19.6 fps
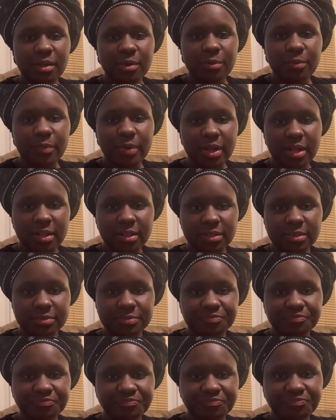Well,
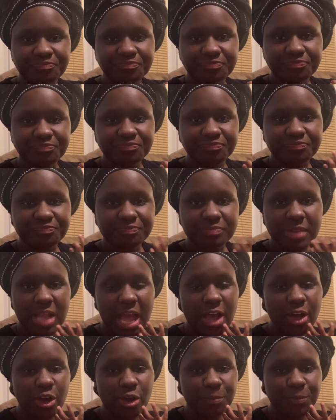I
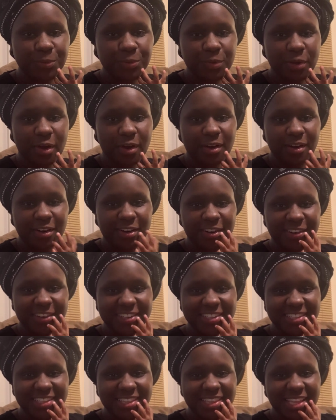hope you all,
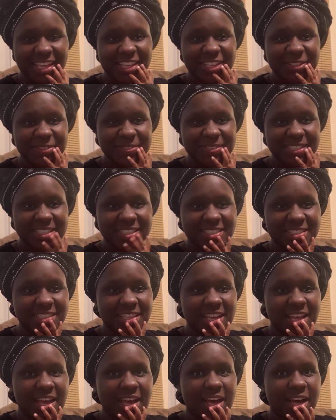thank you, sis.
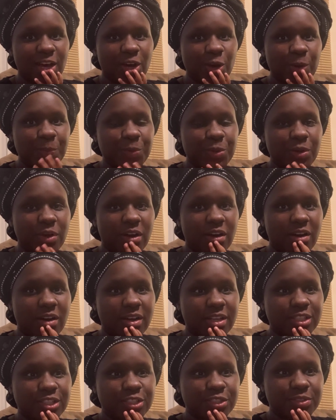I hope you all
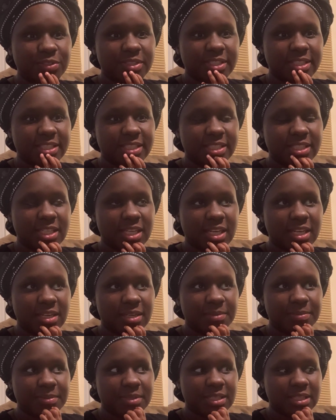enjoyed
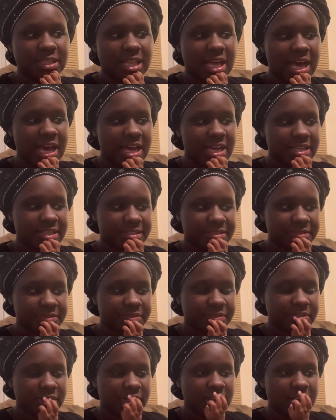the live.
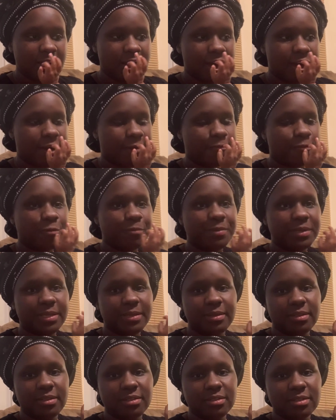There'll
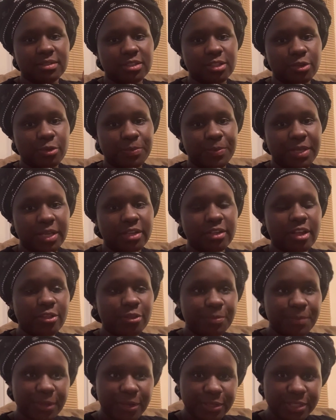be another
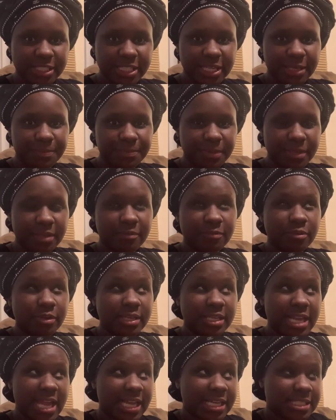peer champion for
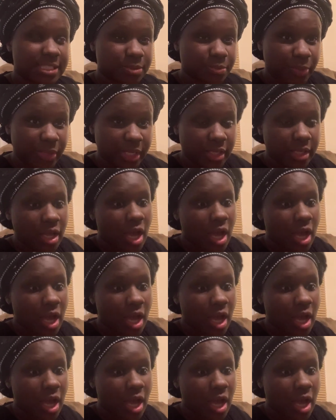next week.